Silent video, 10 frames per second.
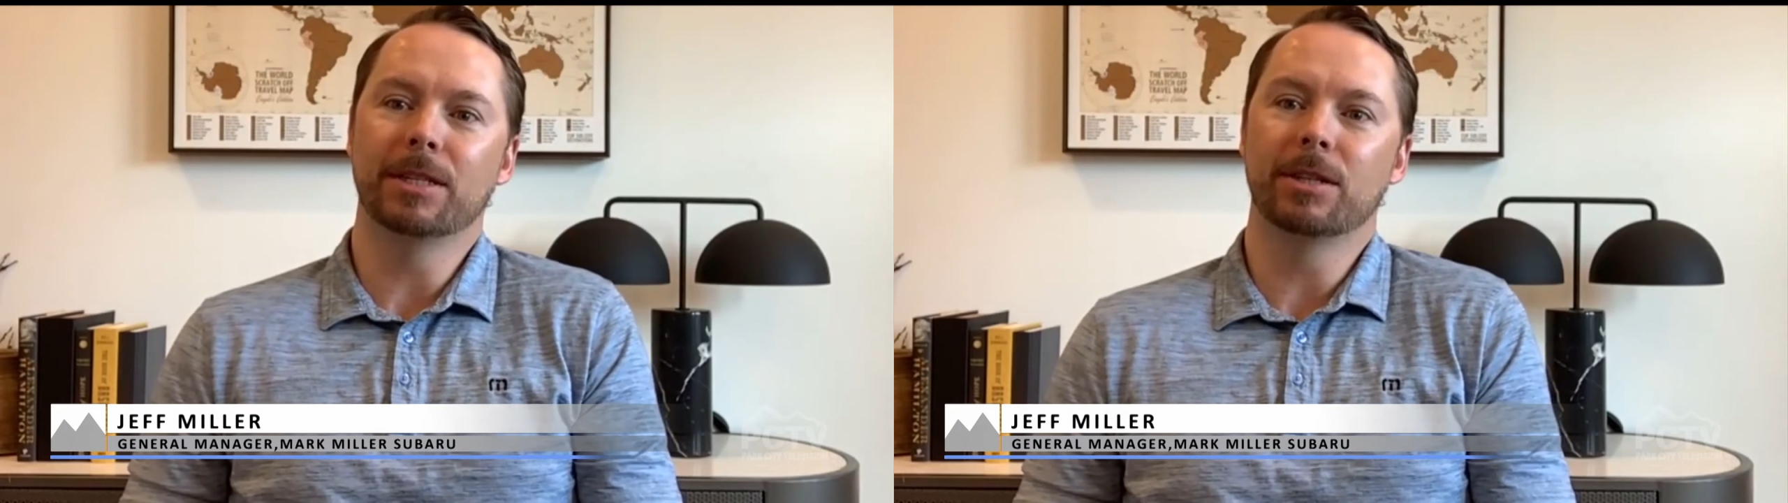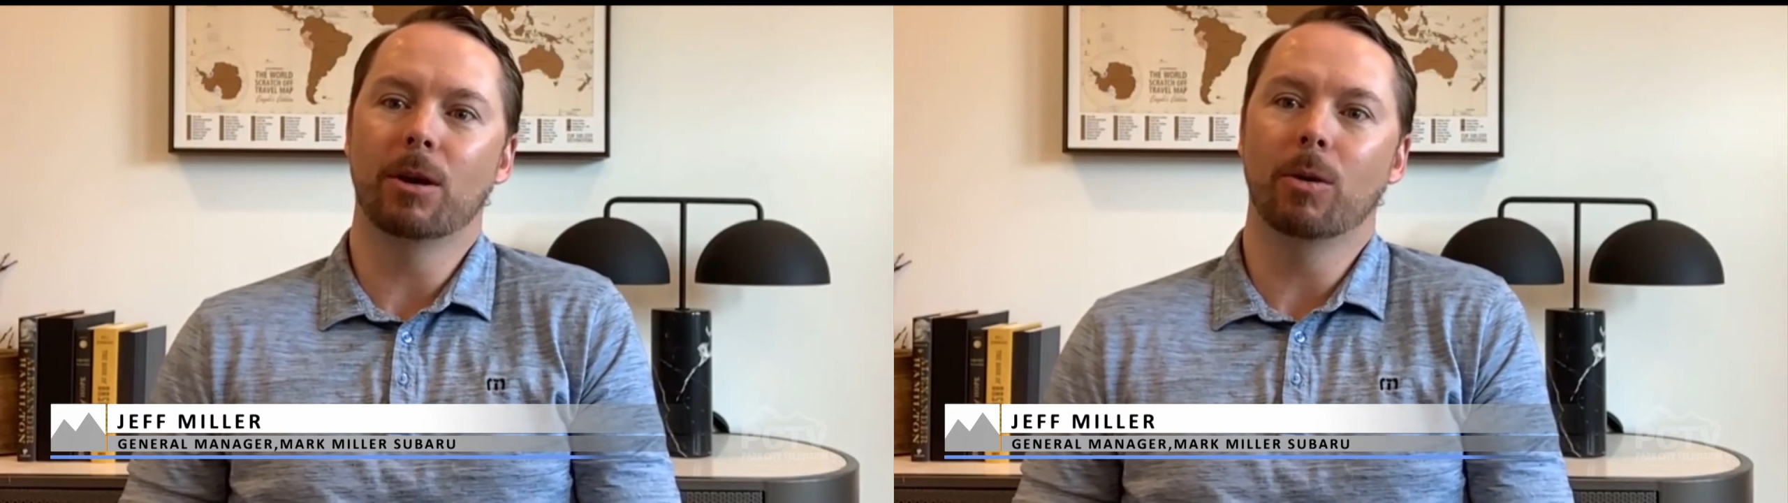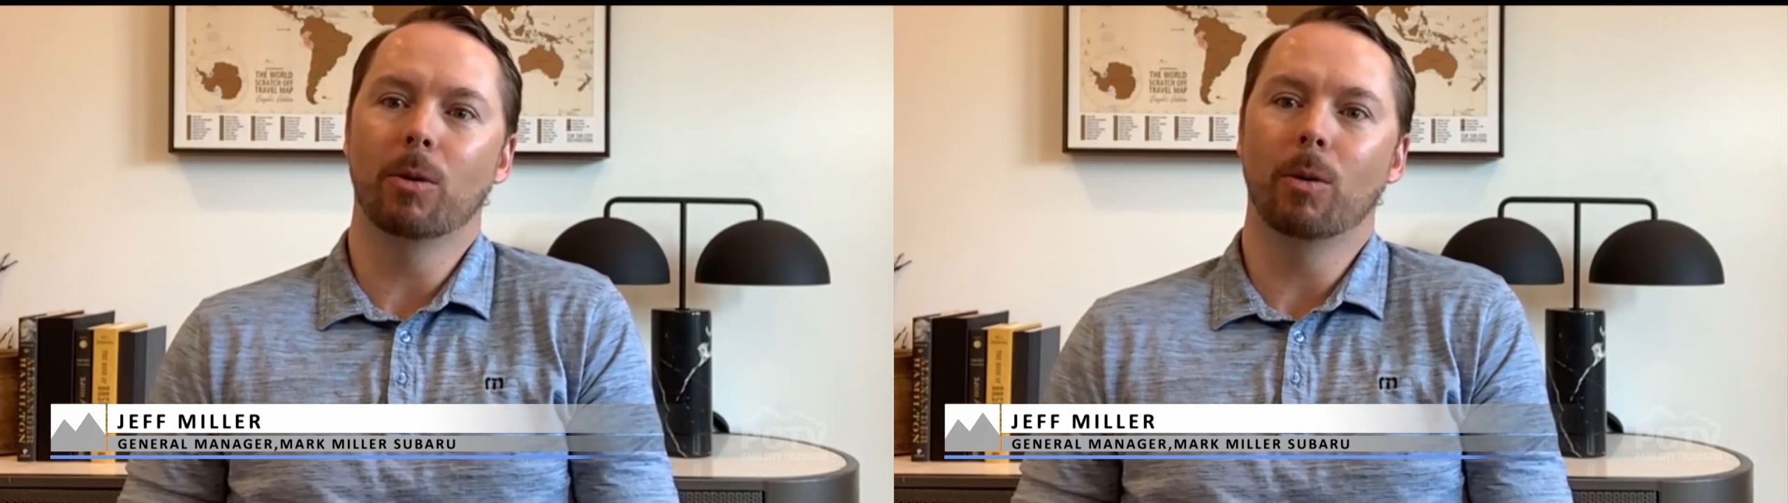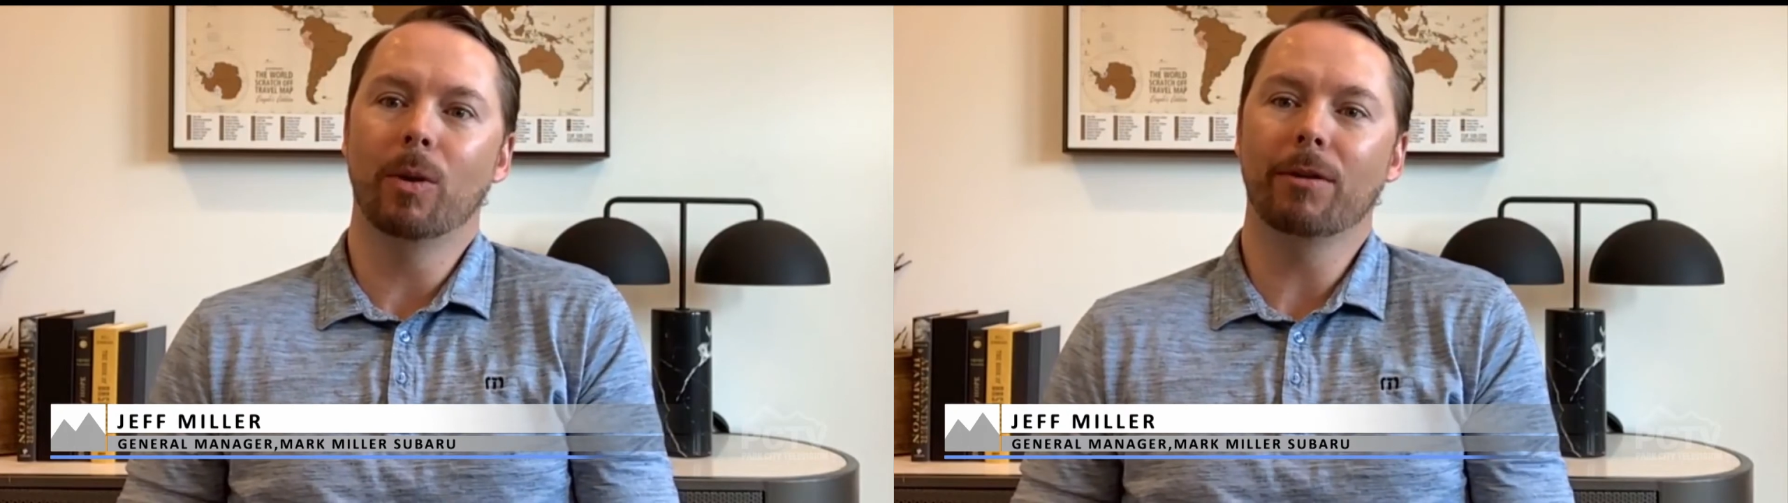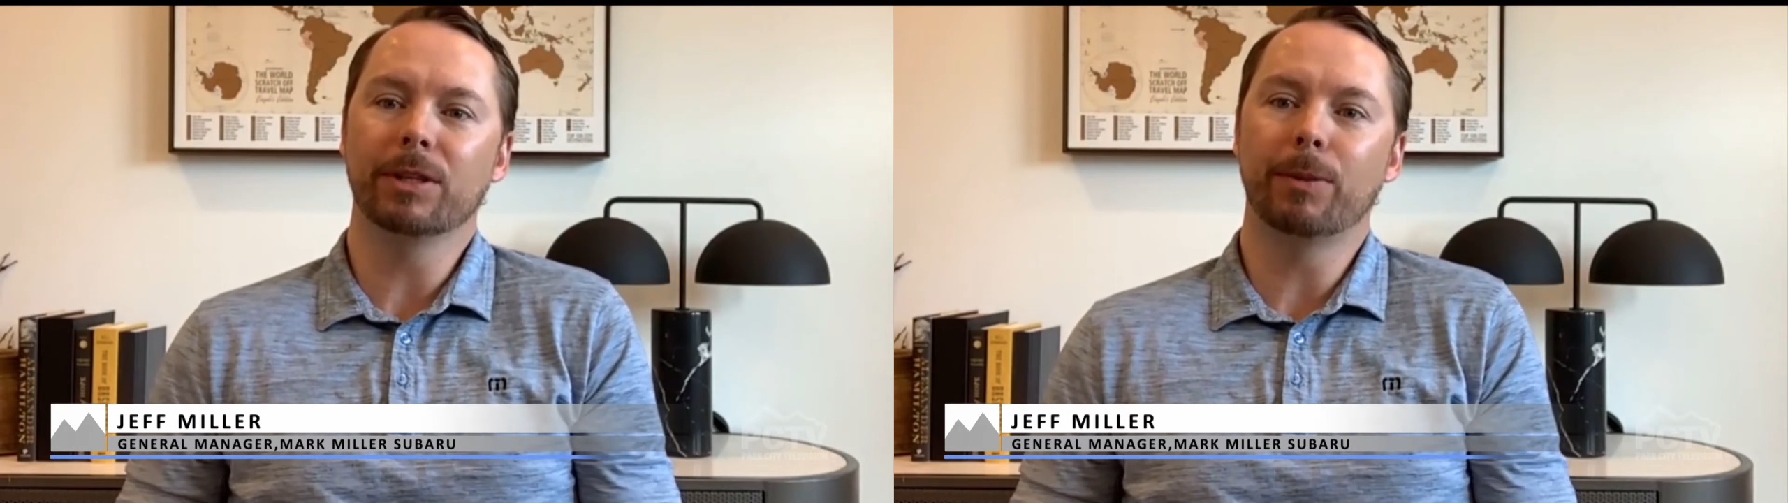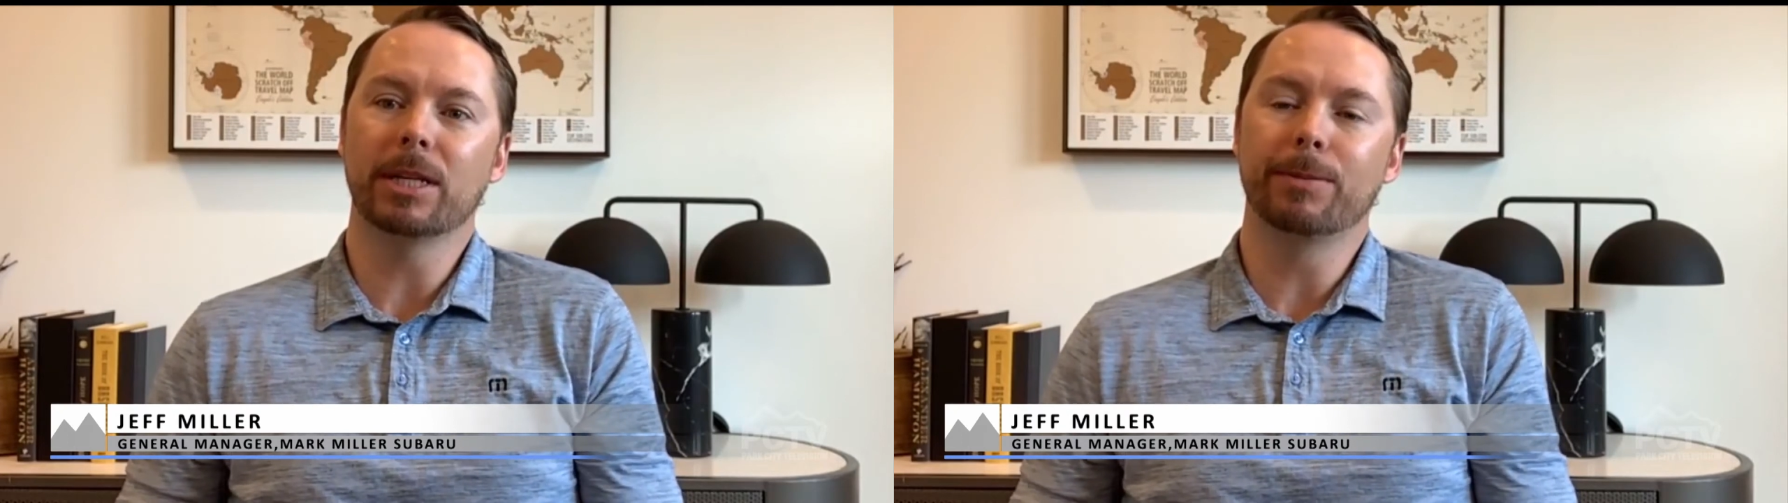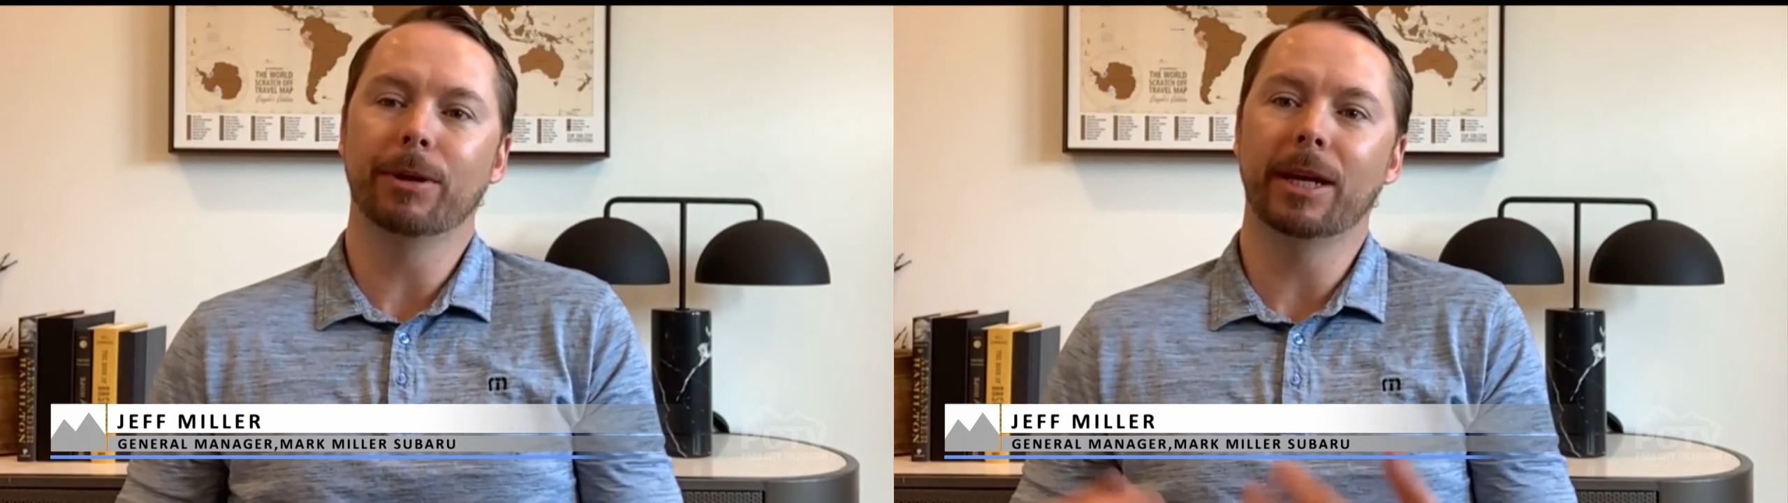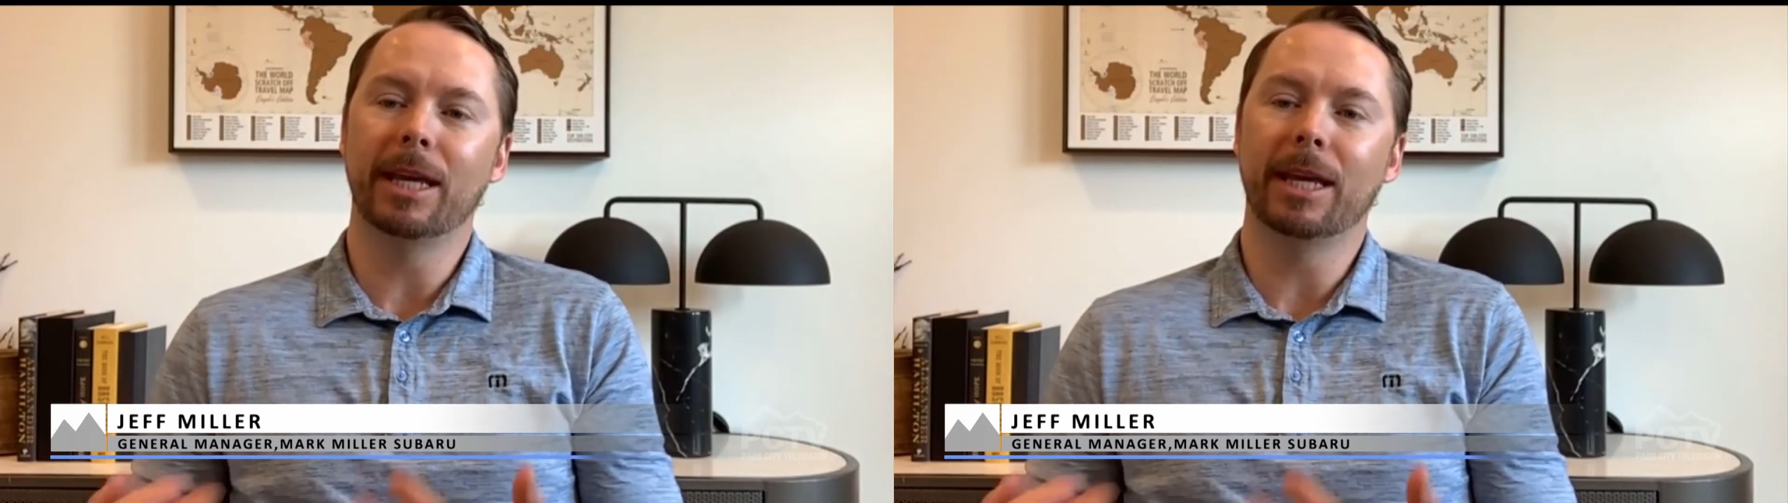So we have a responsibility